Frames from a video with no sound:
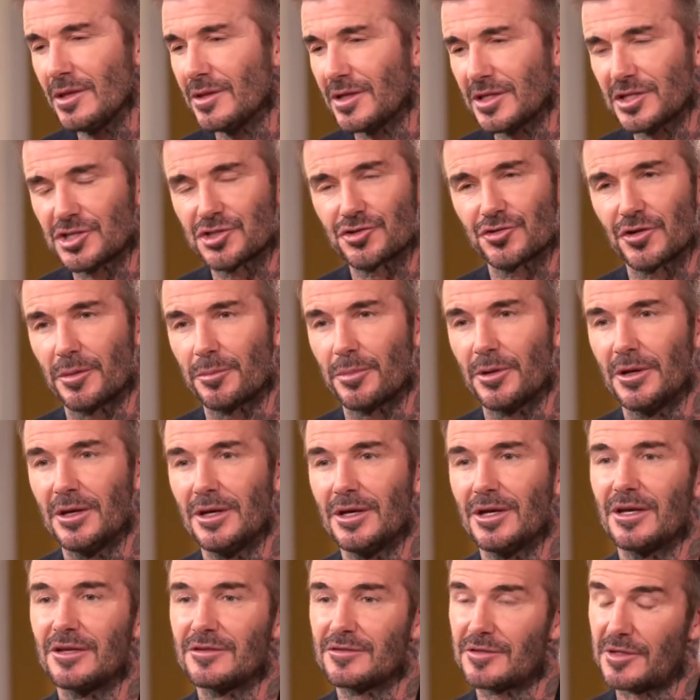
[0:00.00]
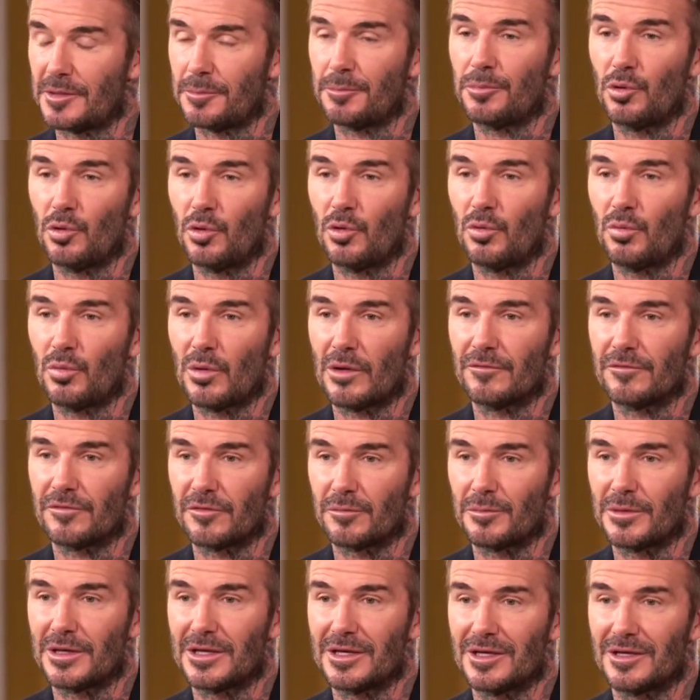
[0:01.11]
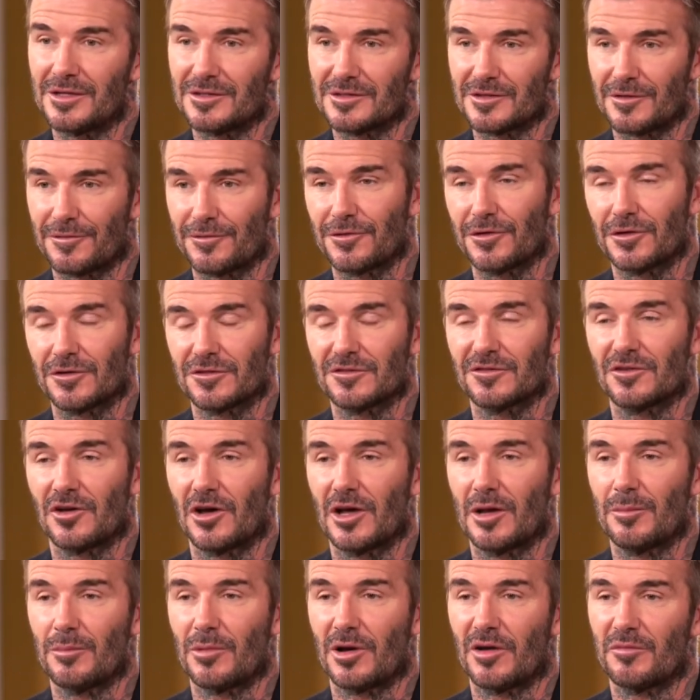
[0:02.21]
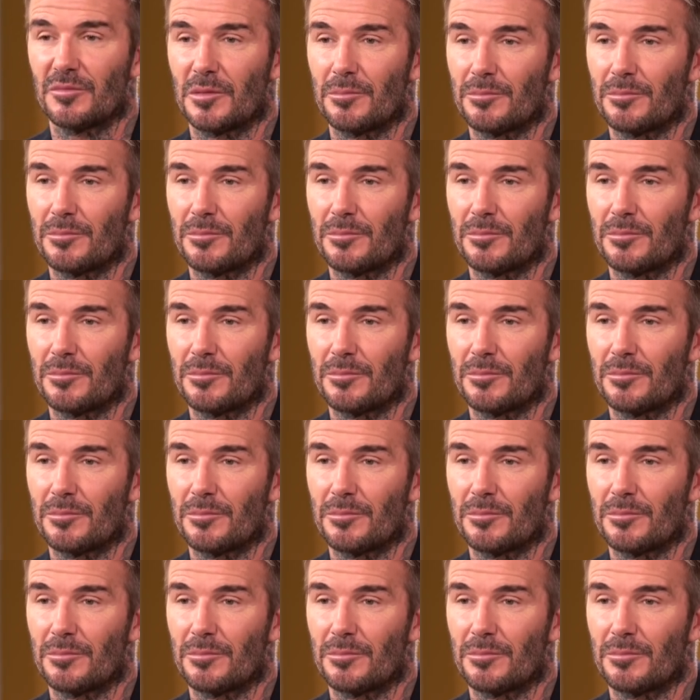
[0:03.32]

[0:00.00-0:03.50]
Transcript: this trip is an important one for me. It's the first time I've